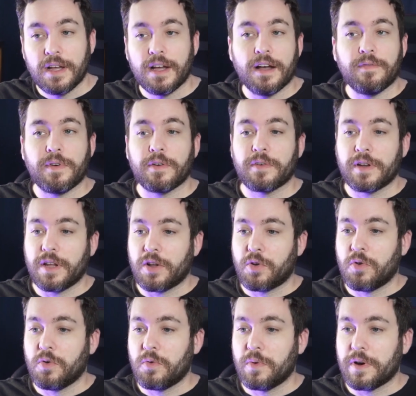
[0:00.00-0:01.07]
a very
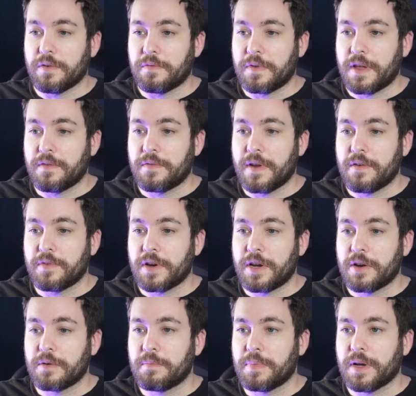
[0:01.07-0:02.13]
cool one, a fan favorite
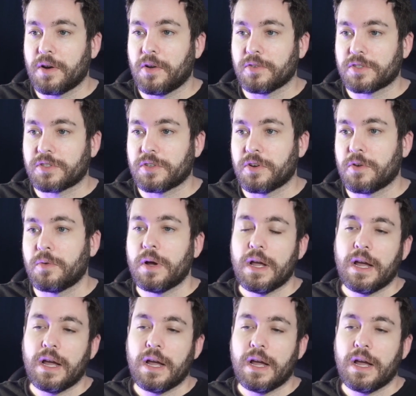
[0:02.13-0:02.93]
here, but also,